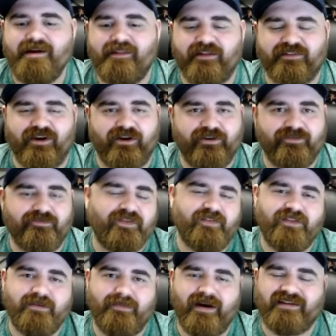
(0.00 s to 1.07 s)
It's
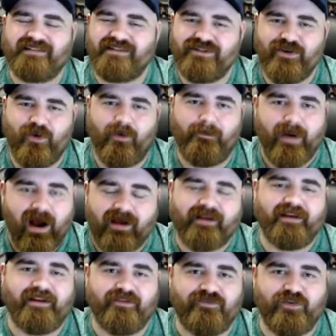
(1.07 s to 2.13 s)
150 bucks in your
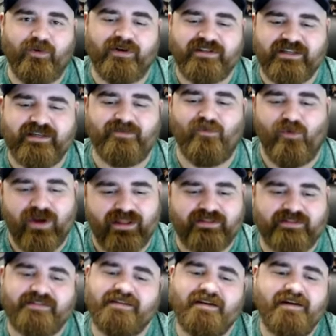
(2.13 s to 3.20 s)
pocket if your team
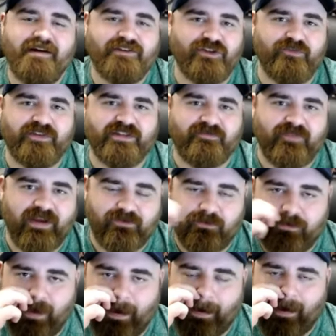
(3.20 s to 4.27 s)
wins. So visit
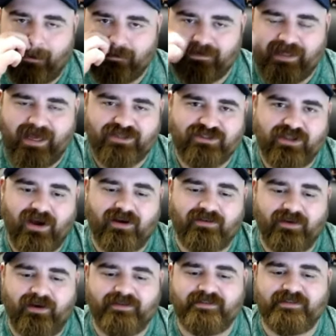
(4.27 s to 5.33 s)
fanduel.com slash locked
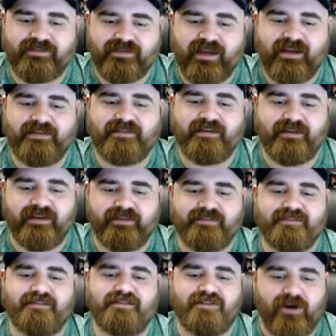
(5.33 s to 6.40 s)
on today to get
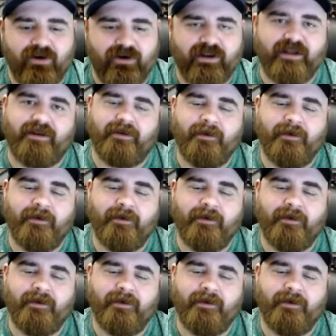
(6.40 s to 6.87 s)
started.